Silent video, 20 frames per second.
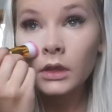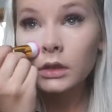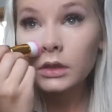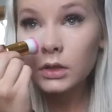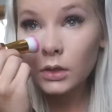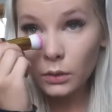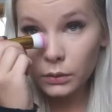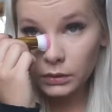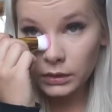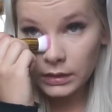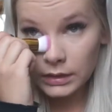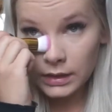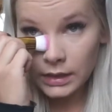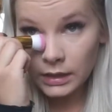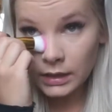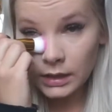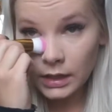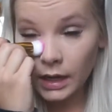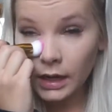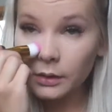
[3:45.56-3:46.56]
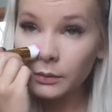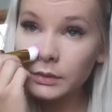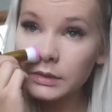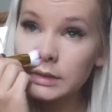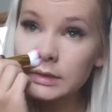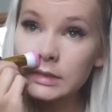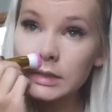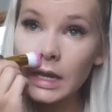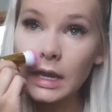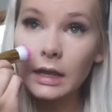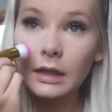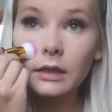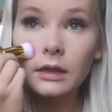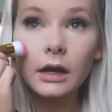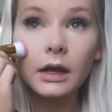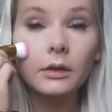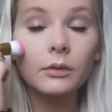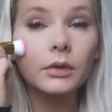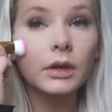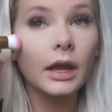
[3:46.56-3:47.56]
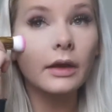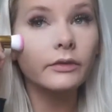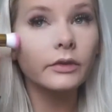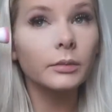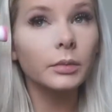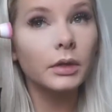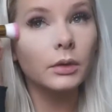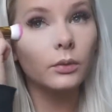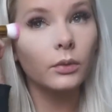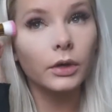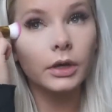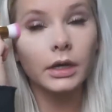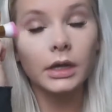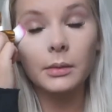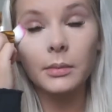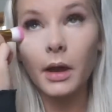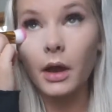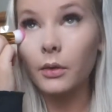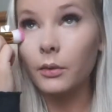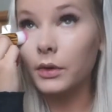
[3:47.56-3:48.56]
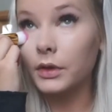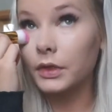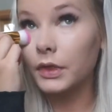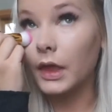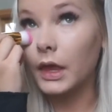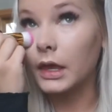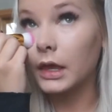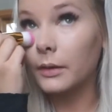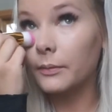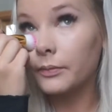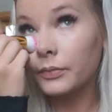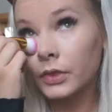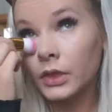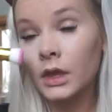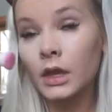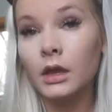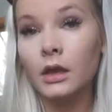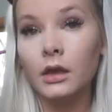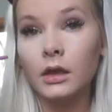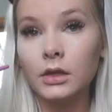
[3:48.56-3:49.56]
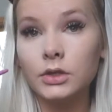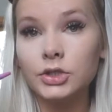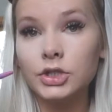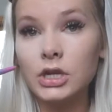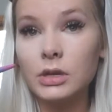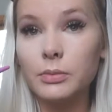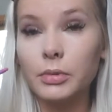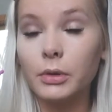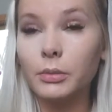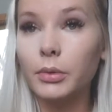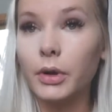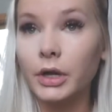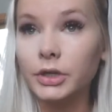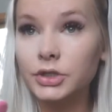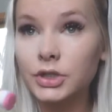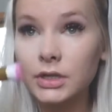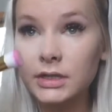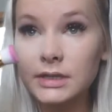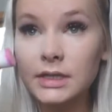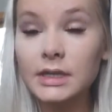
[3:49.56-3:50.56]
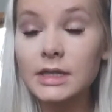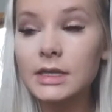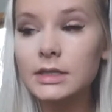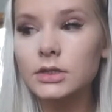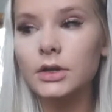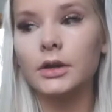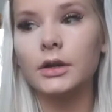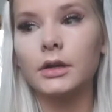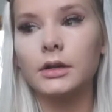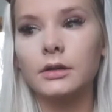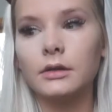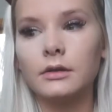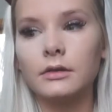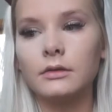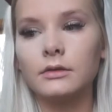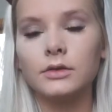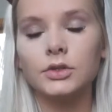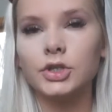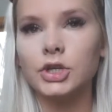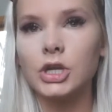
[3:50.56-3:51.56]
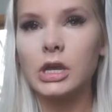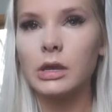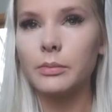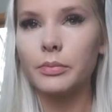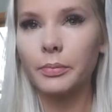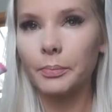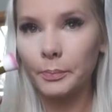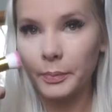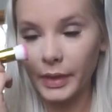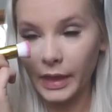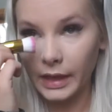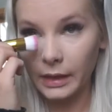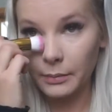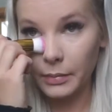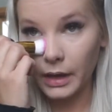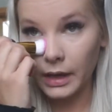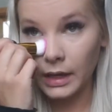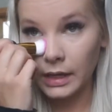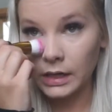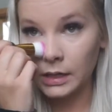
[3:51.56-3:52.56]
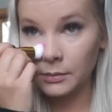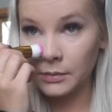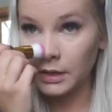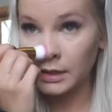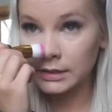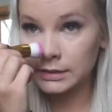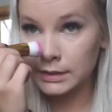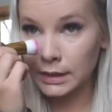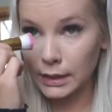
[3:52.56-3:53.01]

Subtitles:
The only thing that I would say that I would ever be worried about with like cheaper brushes, these aren't cheap like by any means.